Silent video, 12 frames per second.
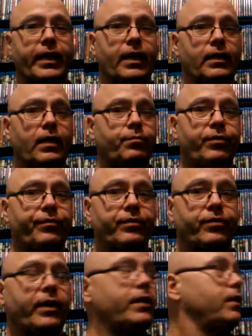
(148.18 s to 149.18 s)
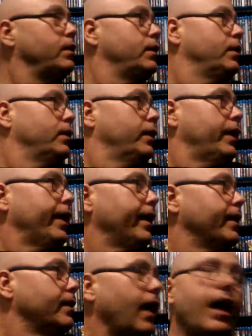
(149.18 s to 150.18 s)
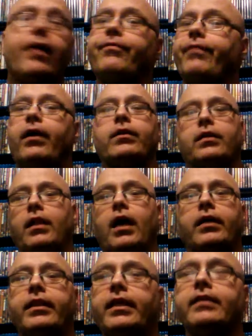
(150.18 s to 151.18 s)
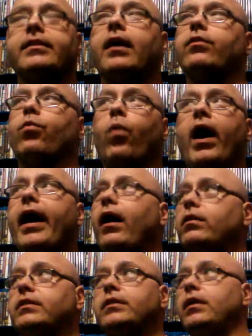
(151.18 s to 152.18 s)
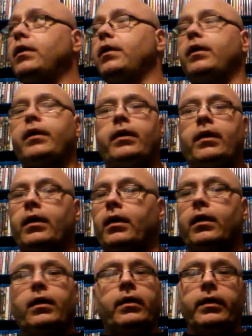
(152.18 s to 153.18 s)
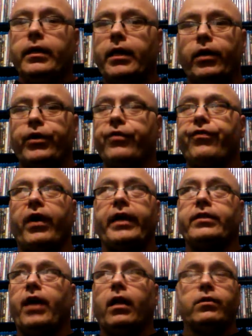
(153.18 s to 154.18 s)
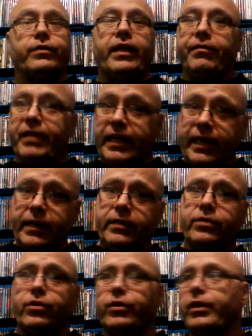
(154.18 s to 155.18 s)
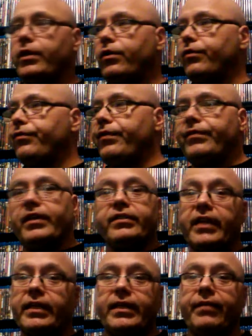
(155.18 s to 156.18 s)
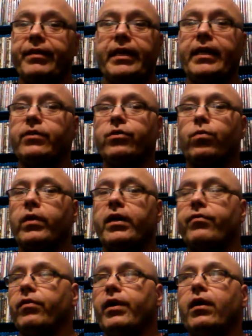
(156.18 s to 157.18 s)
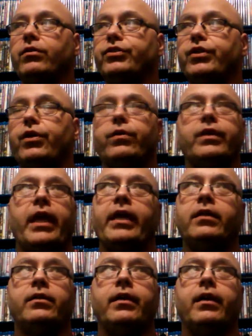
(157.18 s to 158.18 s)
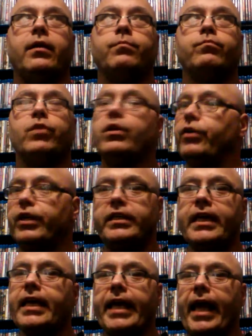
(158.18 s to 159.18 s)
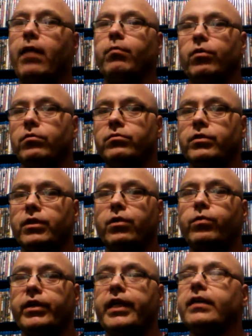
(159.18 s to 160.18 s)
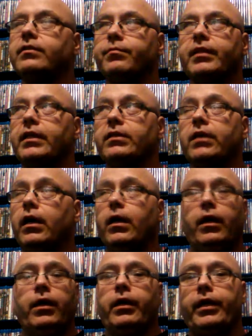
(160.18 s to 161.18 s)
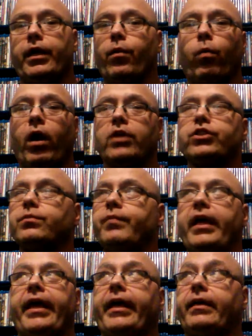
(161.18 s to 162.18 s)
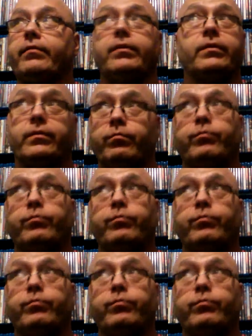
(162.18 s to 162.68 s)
I got a lot of movies, right? And I found a lot of these out in the wild, and you find dollar DVDs or 50-cent DVDs or whatever else, and you take a gamble, when you get some of these, you watch them, and